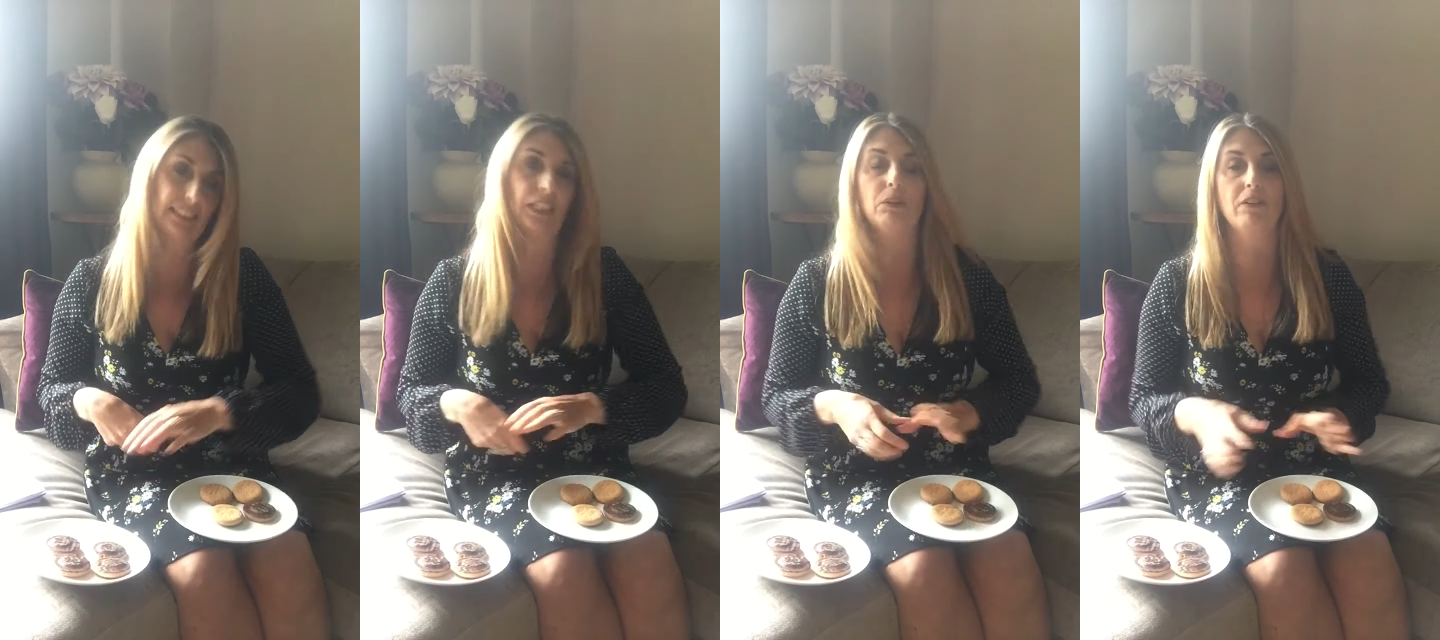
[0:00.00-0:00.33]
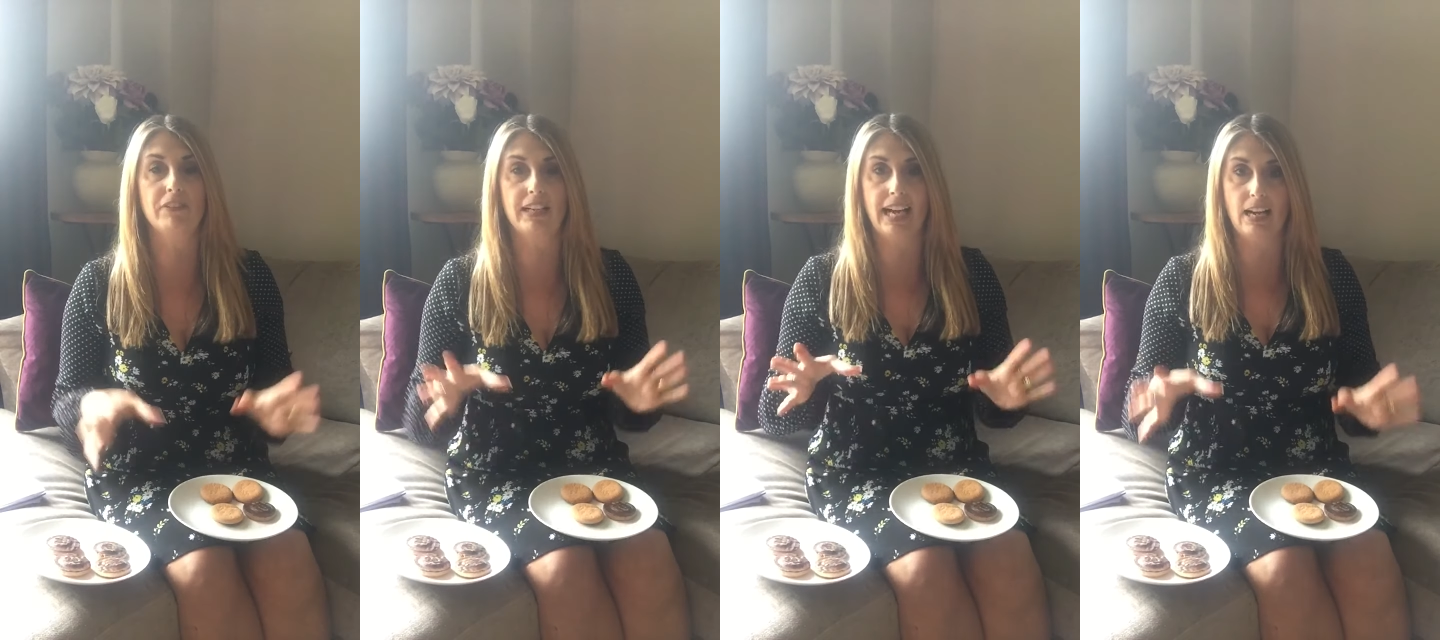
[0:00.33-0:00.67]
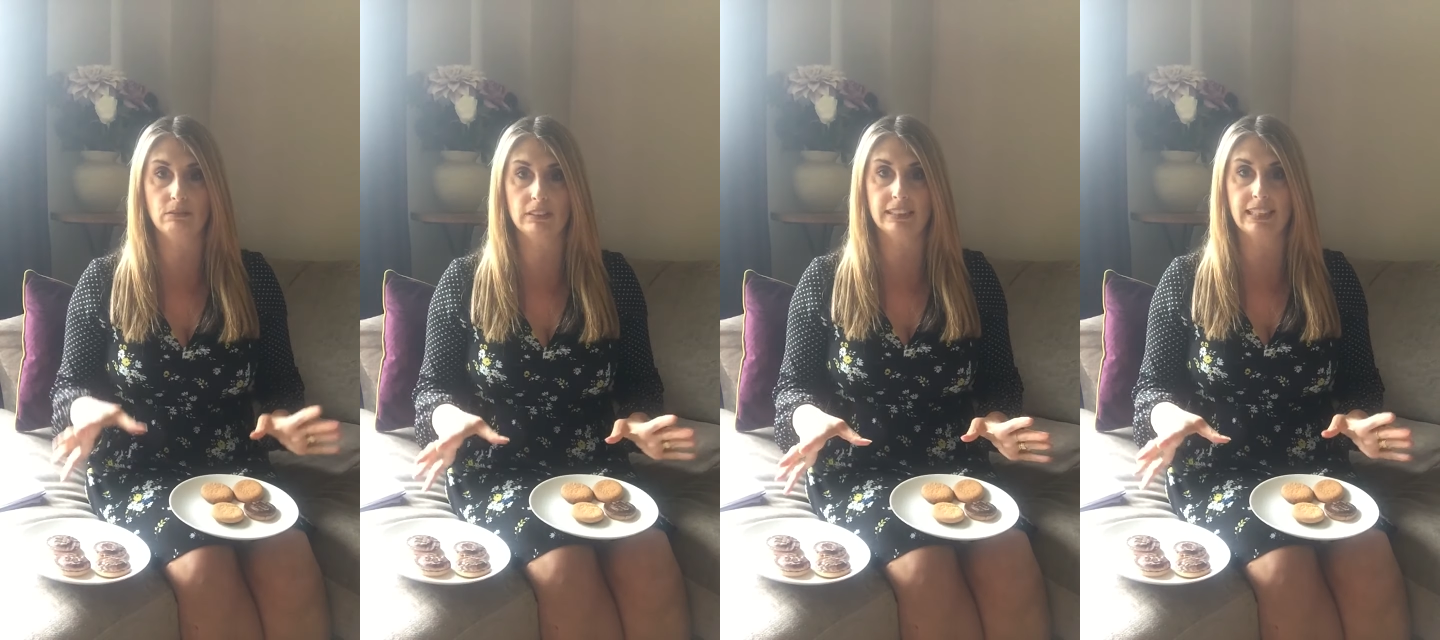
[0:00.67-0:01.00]
So I've
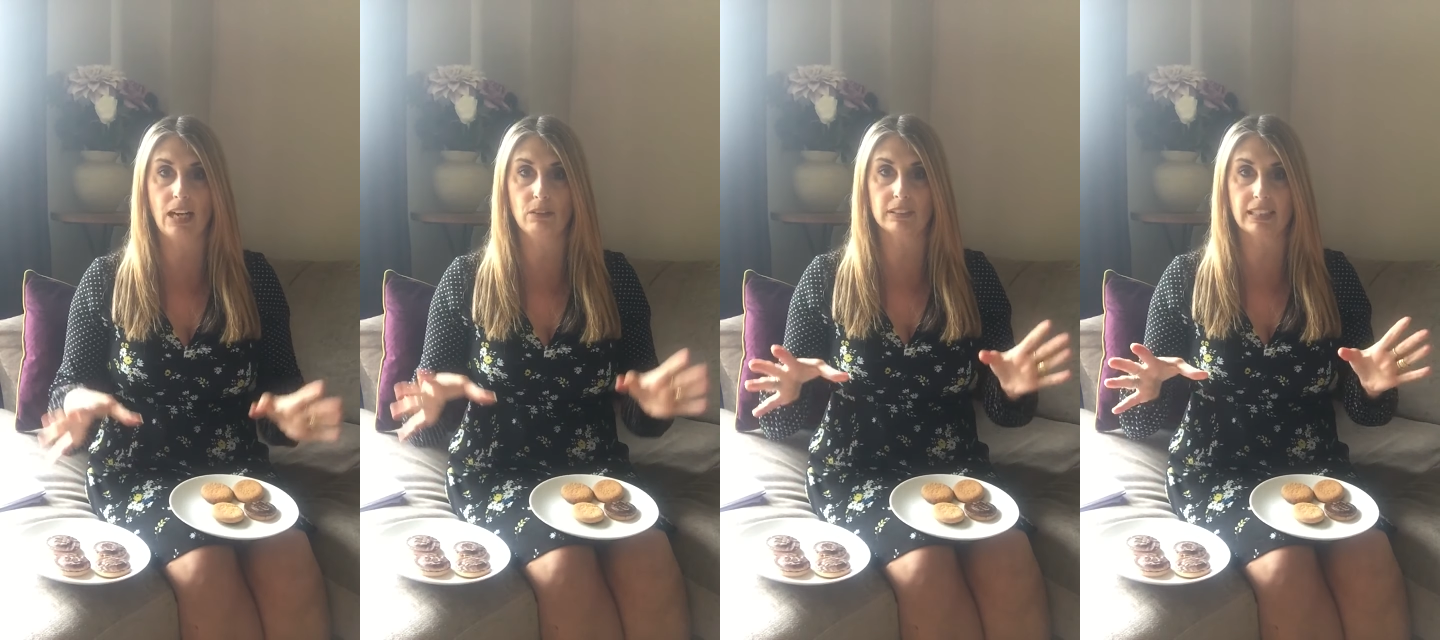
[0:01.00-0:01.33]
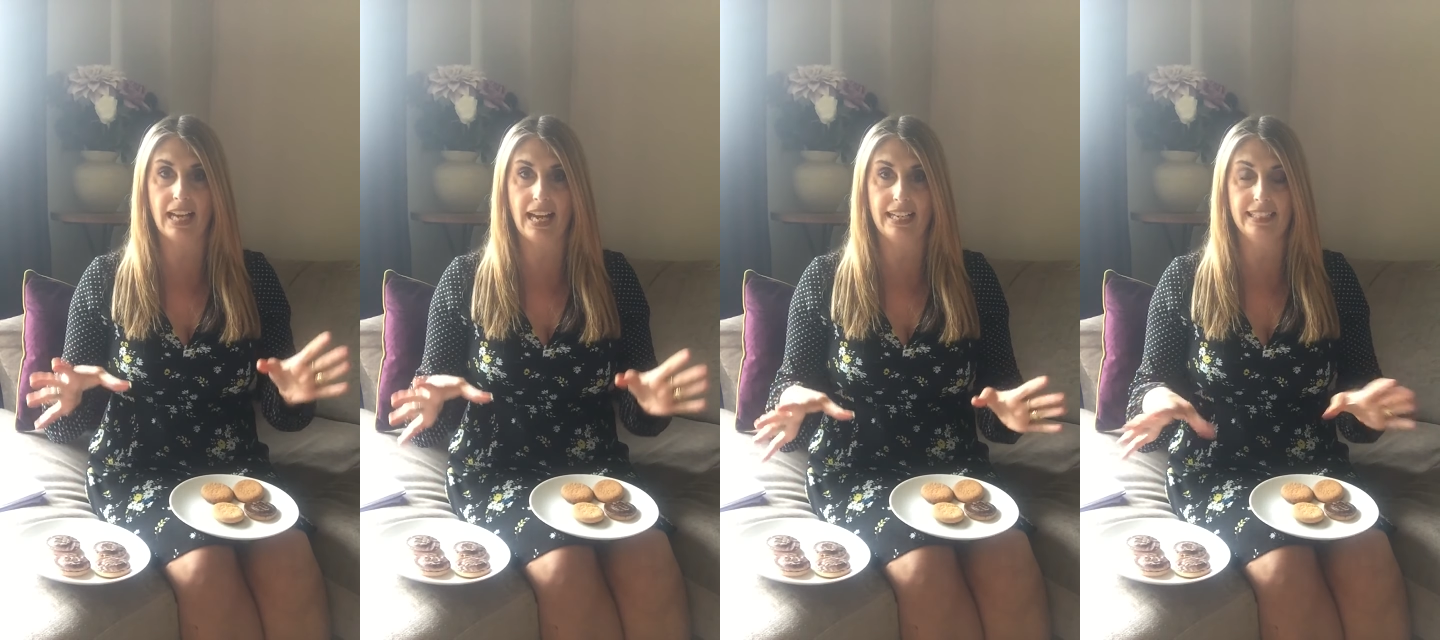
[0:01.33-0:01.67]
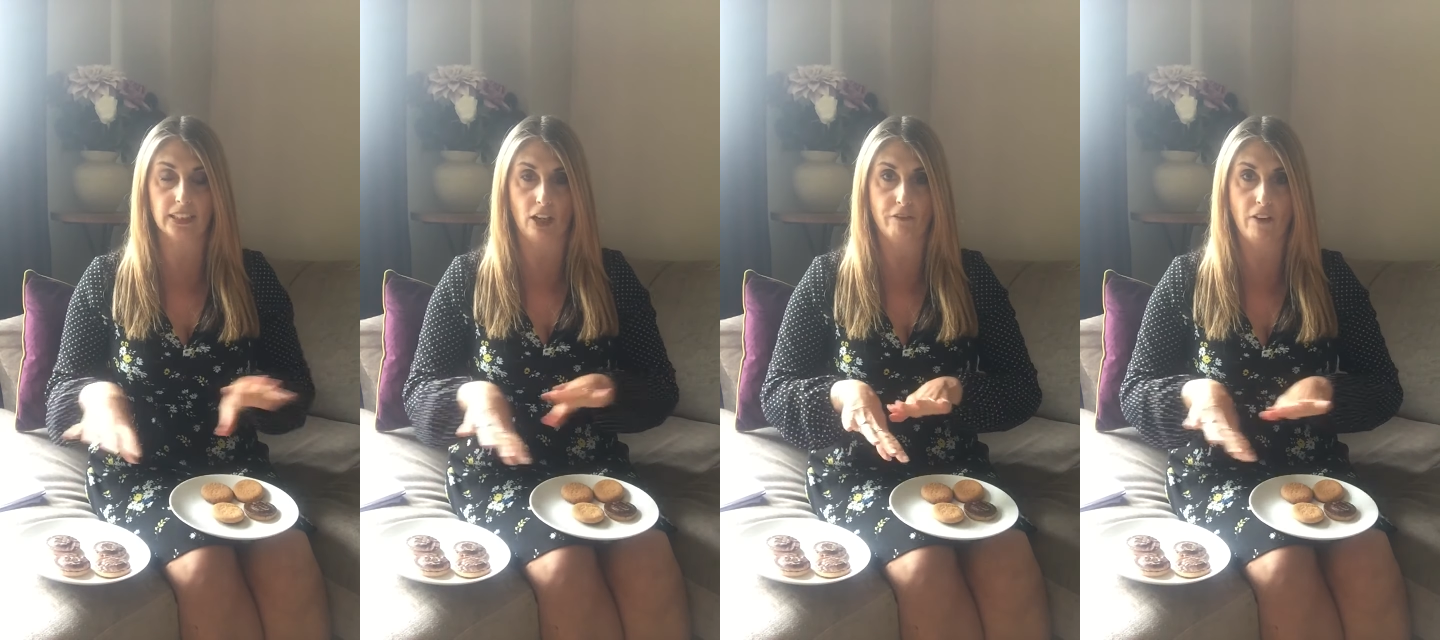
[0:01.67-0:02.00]
counted out
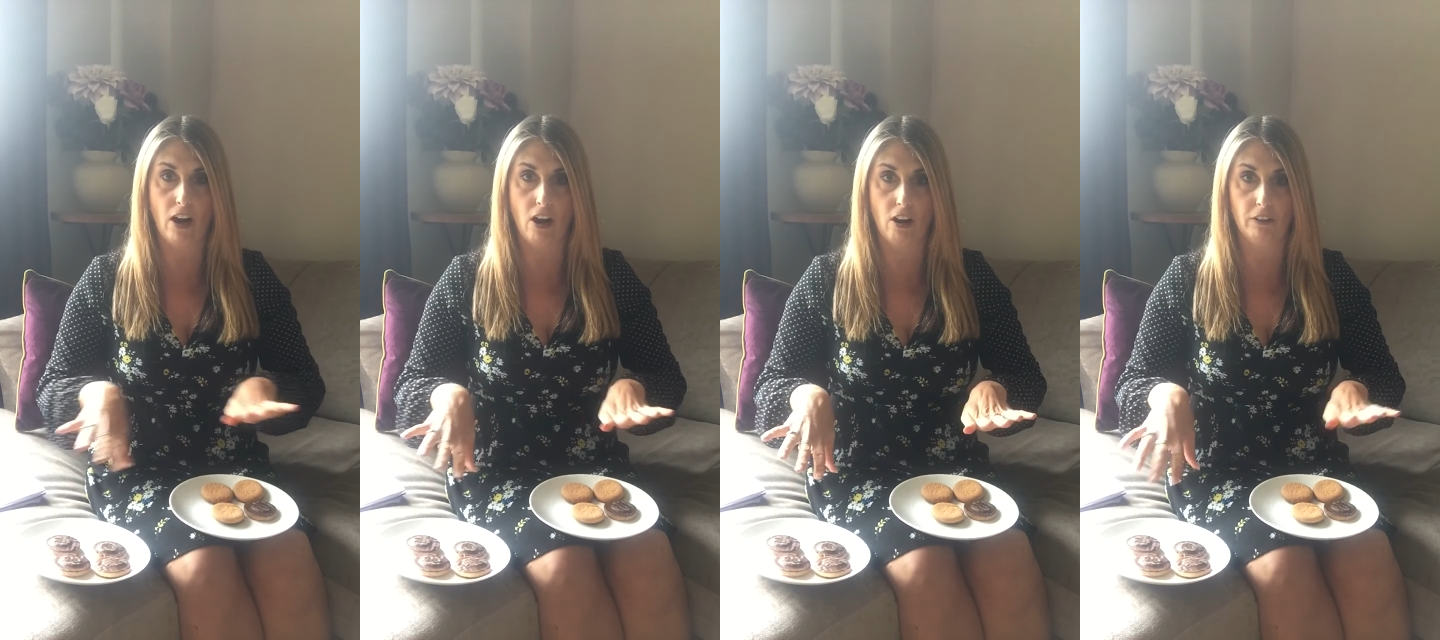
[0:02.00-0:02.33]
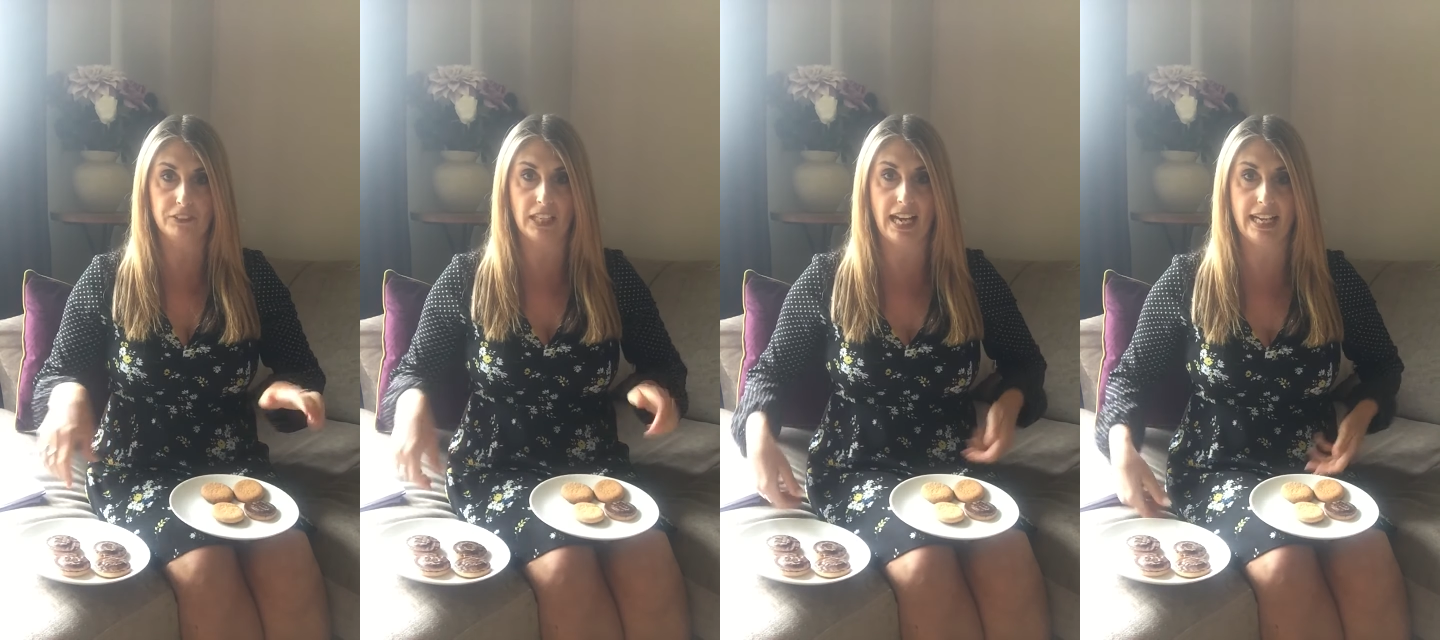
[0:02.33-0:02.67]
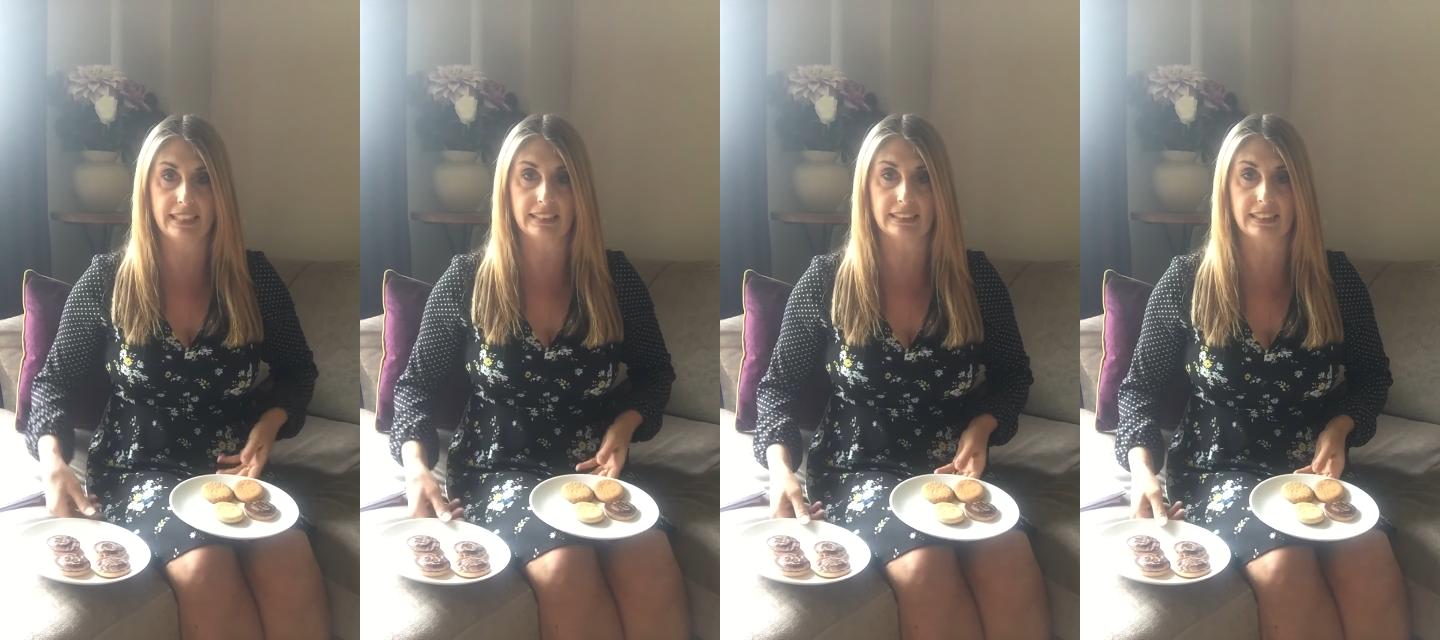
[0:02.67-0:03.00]
8, I've halved
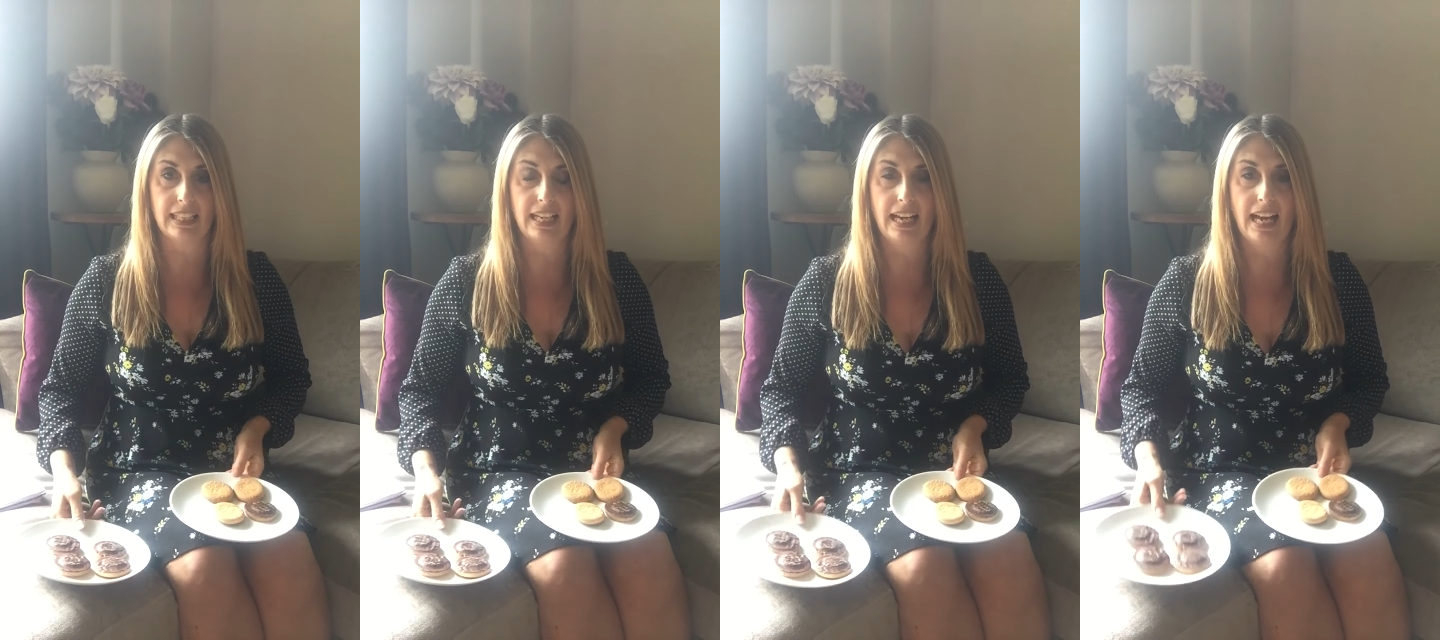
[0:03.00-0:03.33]
8,